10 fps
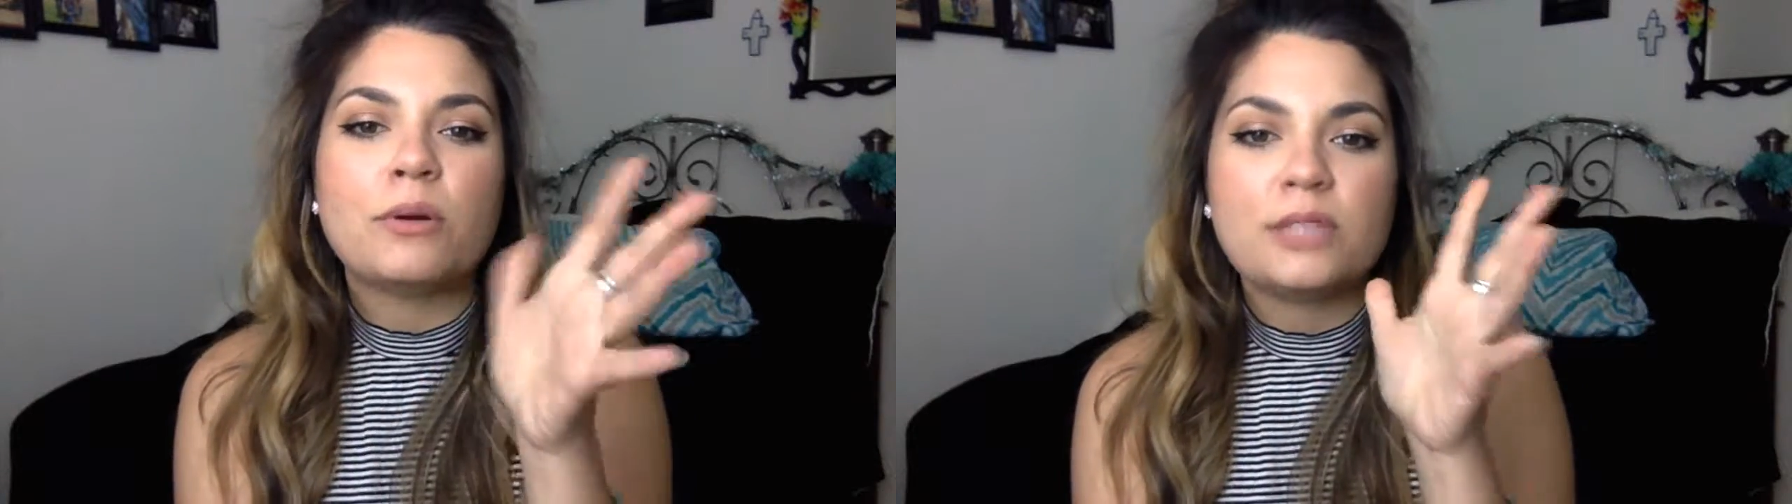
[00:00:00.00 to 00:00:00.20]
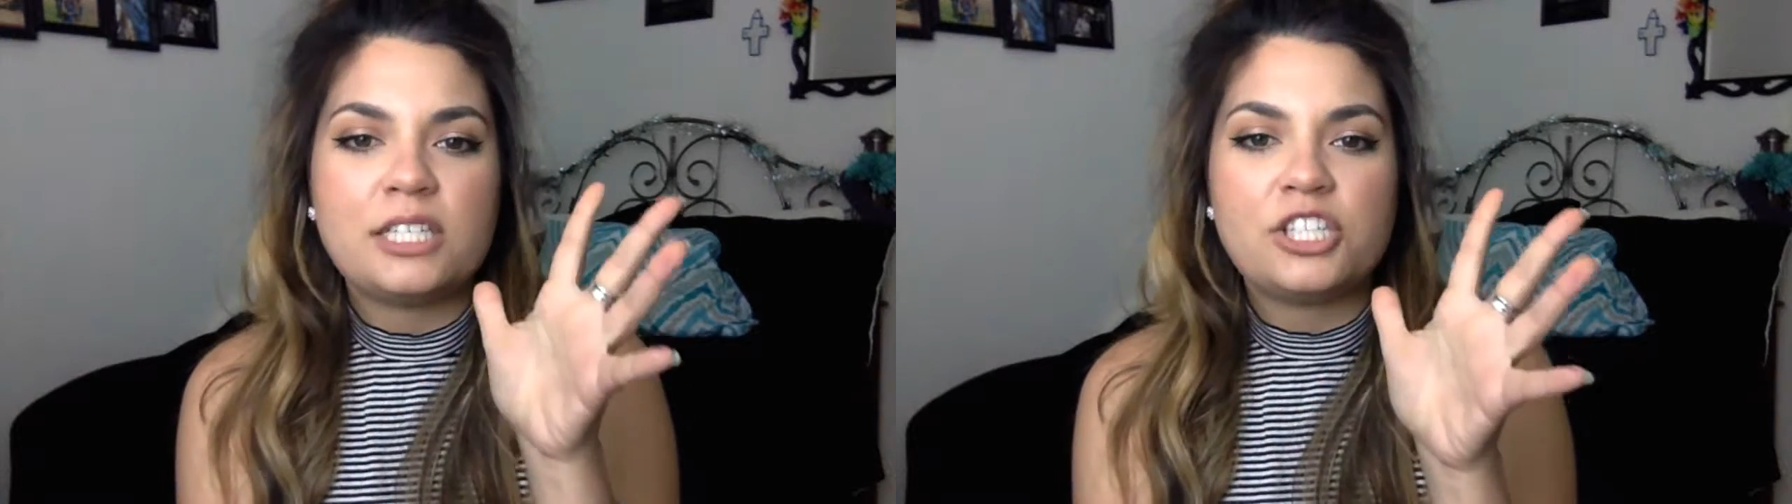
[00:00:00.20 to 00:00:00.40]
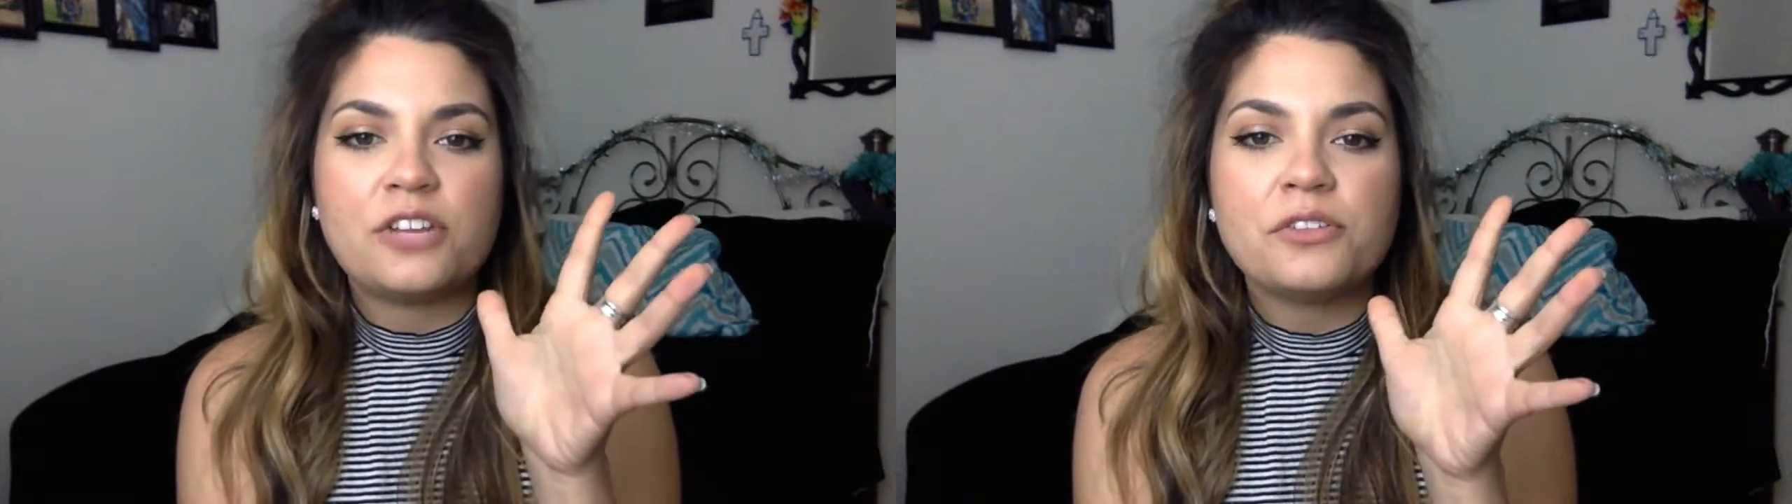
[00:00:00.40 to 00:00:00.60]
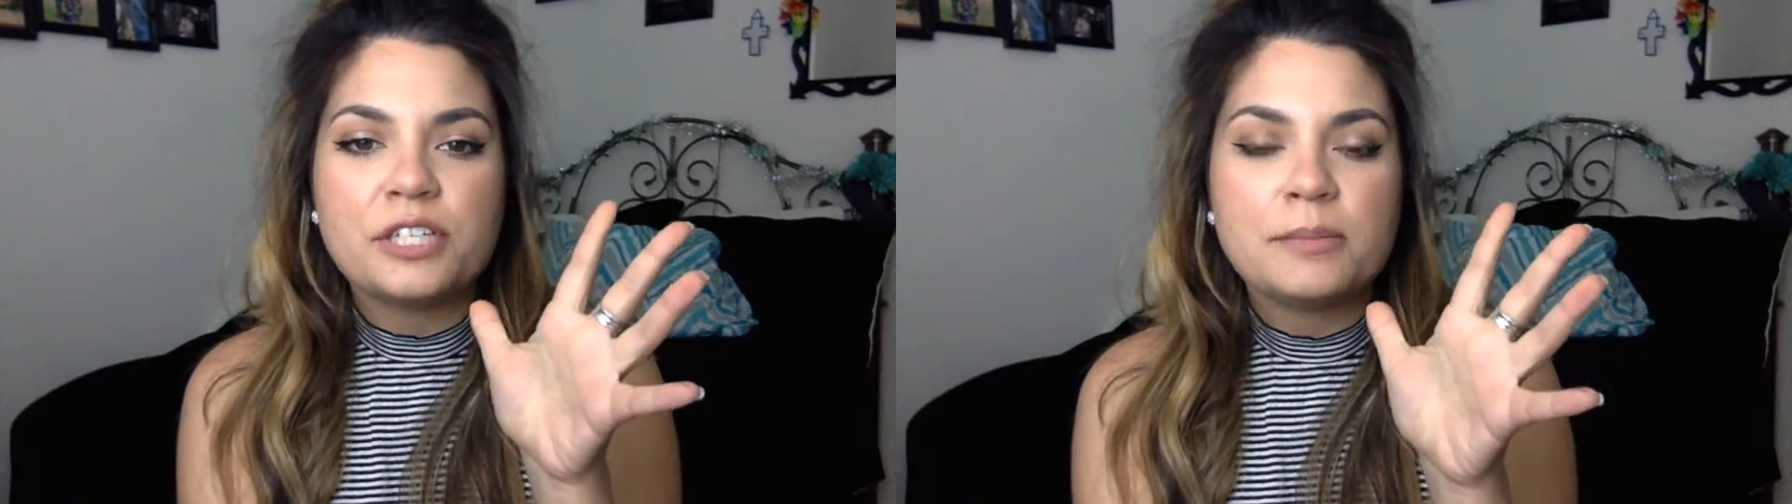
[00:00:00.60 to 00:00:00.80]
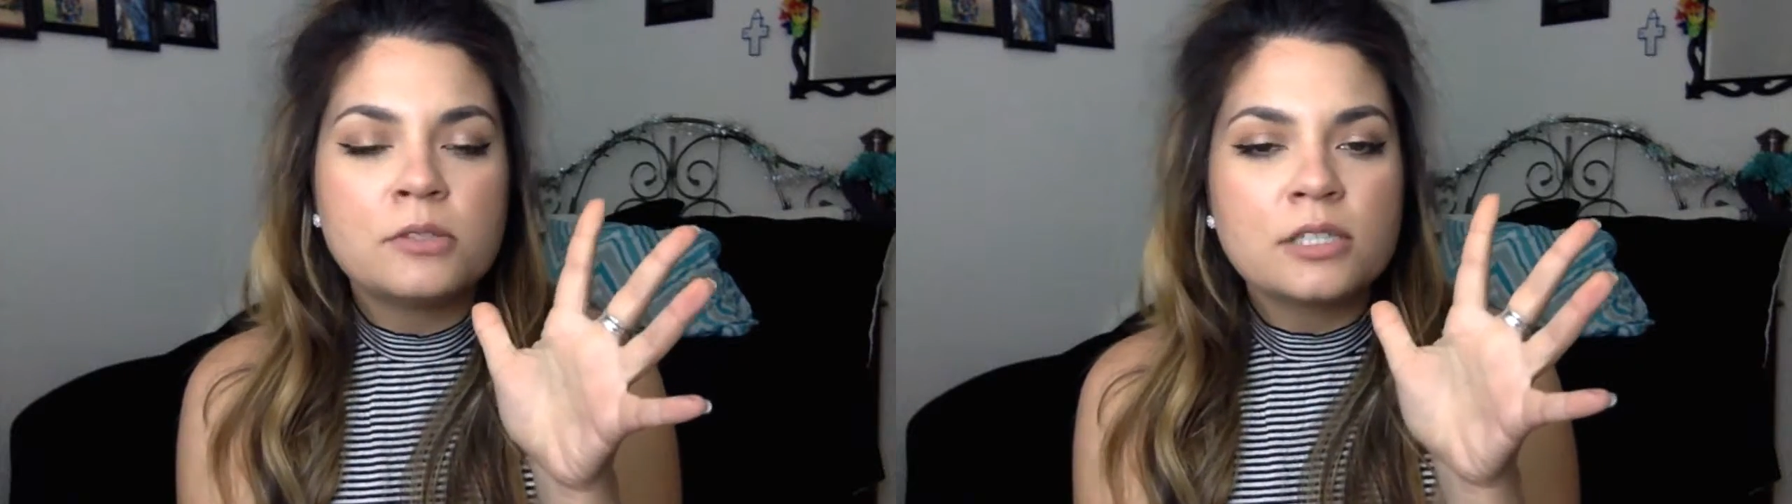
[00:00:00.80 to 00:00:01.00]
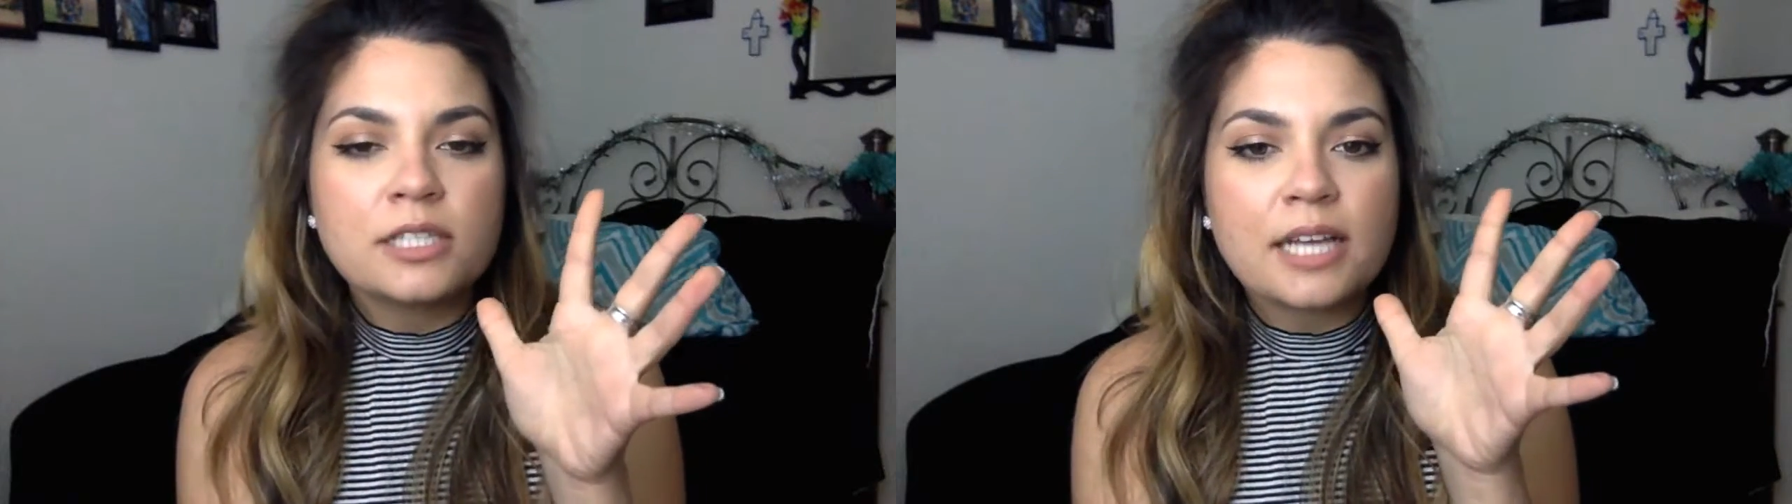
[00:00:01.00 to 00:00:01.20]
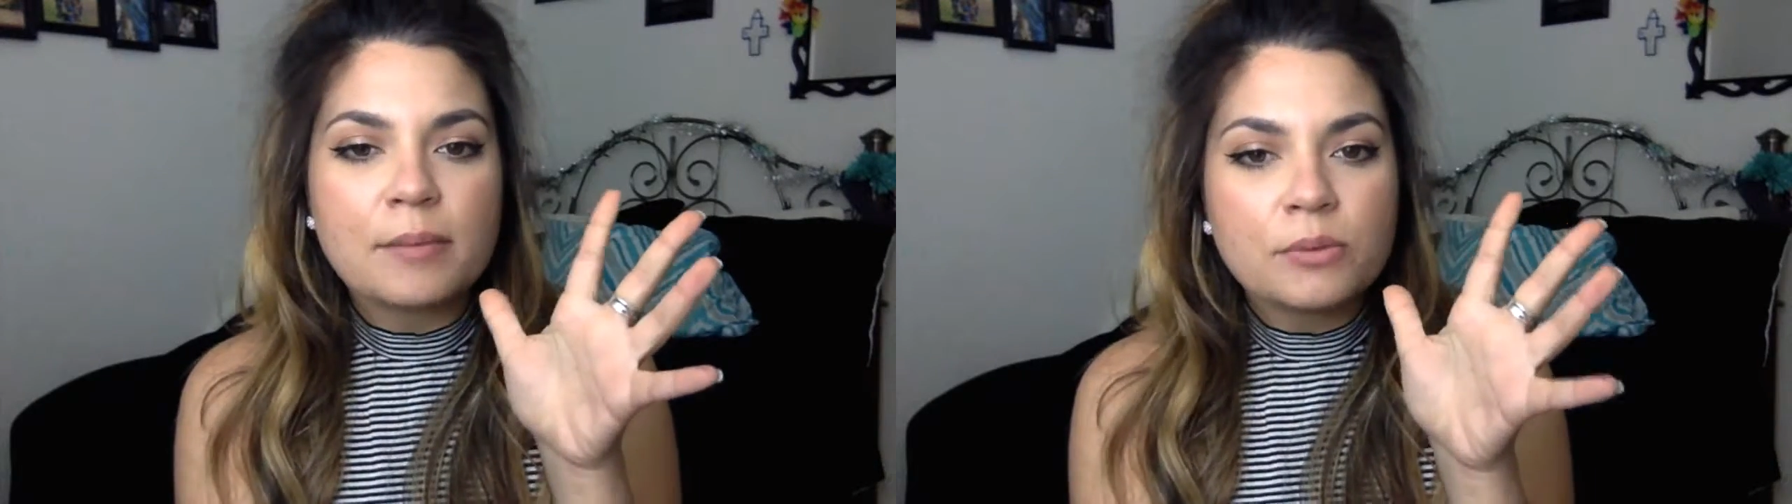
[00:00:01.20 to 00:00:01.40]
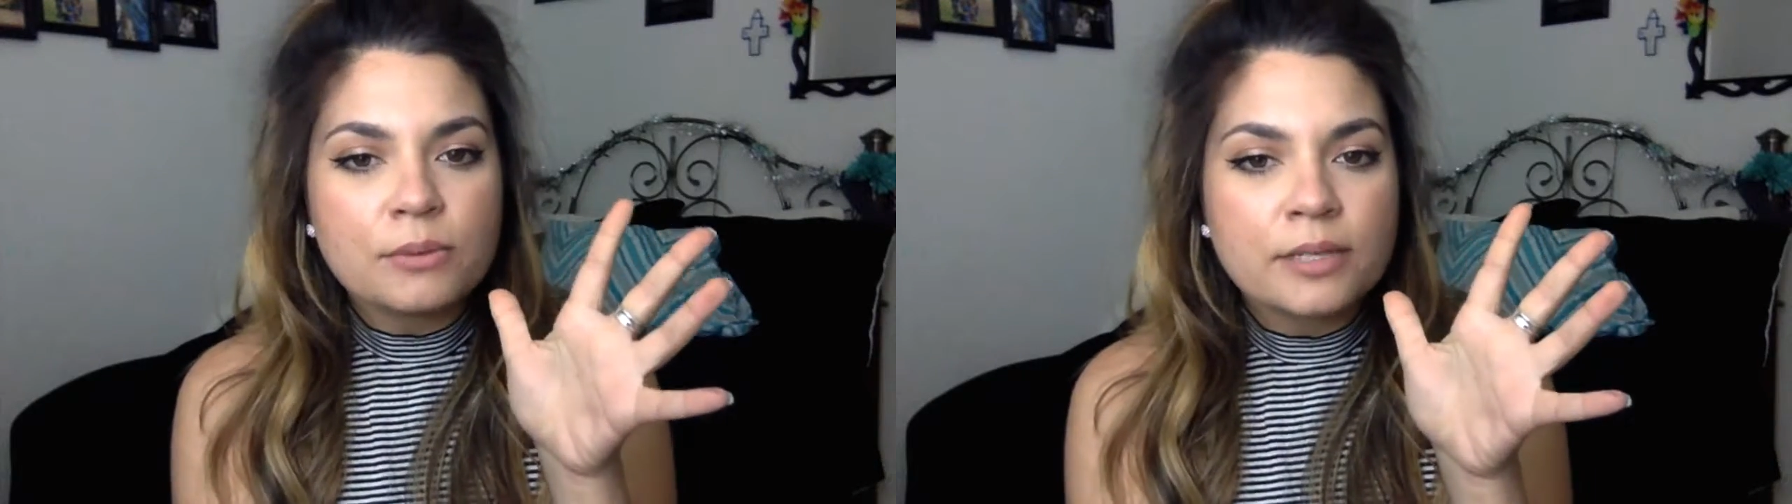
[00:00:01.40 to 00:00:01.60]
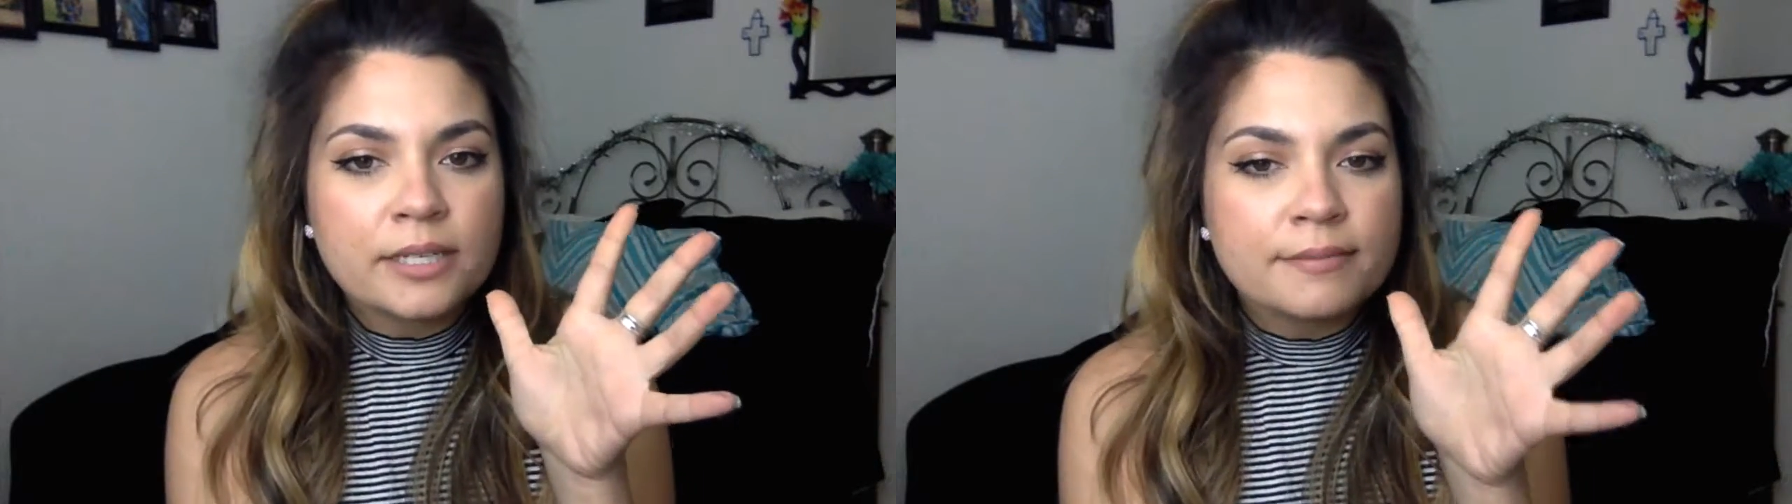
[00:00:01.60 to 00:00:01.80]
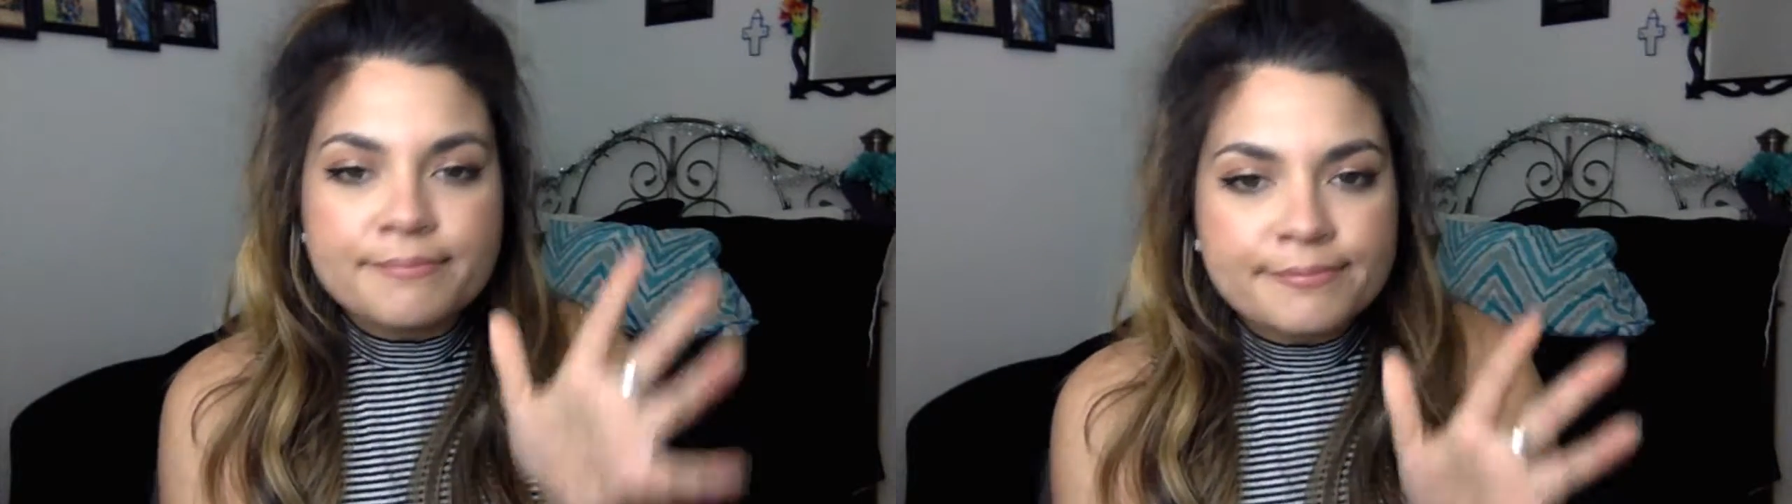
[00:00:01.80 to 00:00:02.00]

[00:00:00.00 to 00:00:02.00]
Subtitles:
with each other anymore at that point.